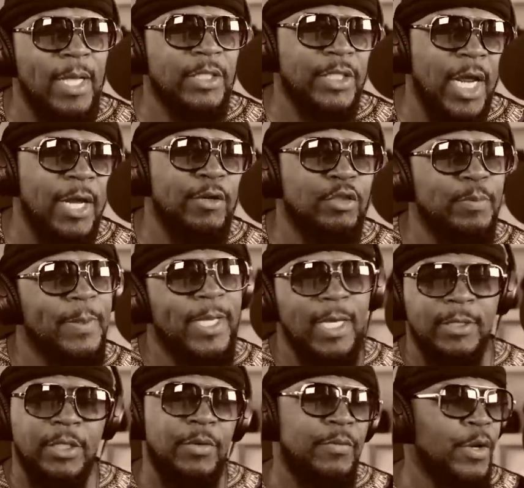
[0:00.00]
standards
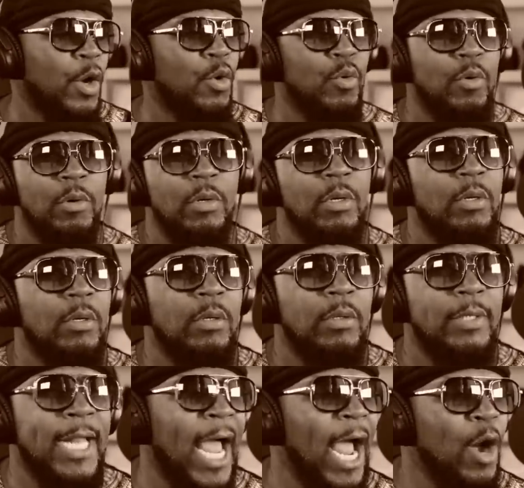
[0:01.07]
because of, no,
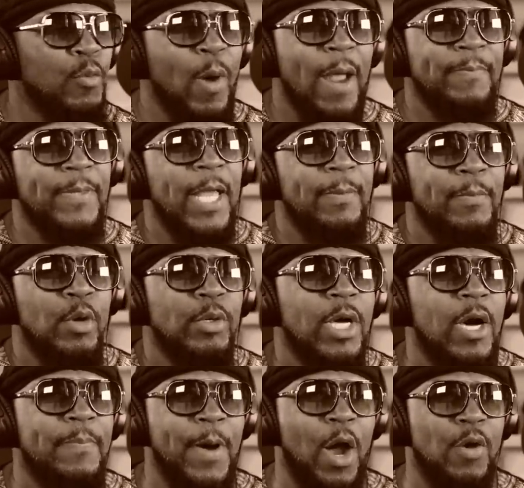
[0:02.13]
I wiped that milk
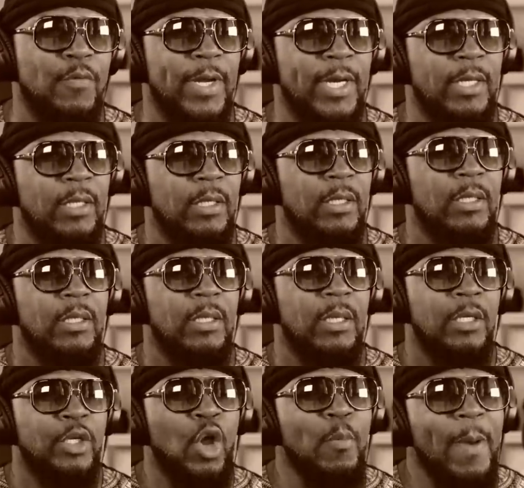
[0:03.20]
up already.
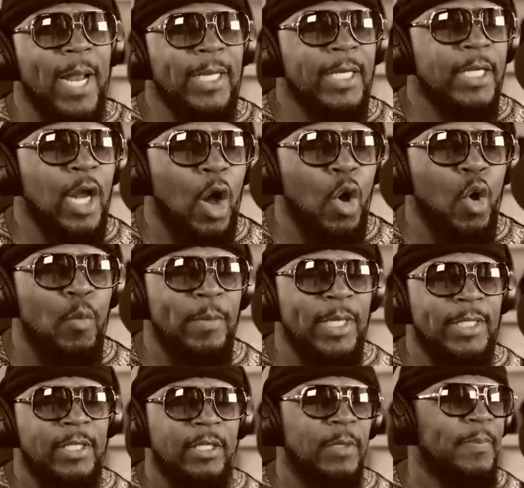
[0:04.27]
Nobody can hold me
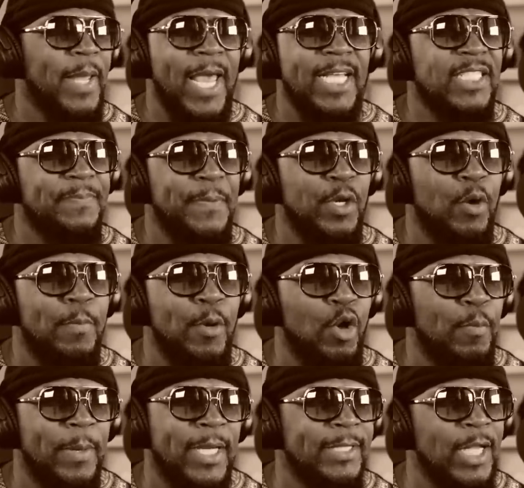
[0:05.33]
to the past spilled milk
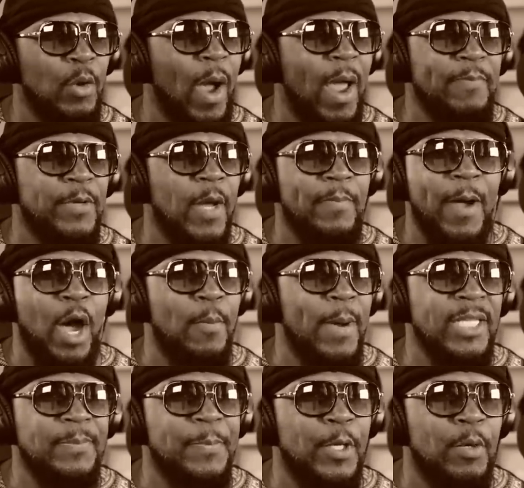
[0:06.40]
because I wiped up all my
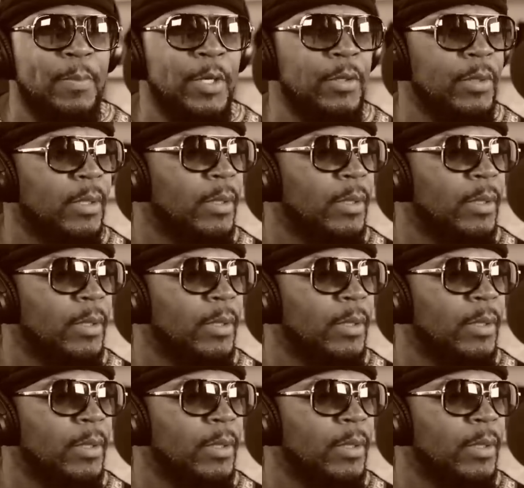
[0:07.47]
spilled milk.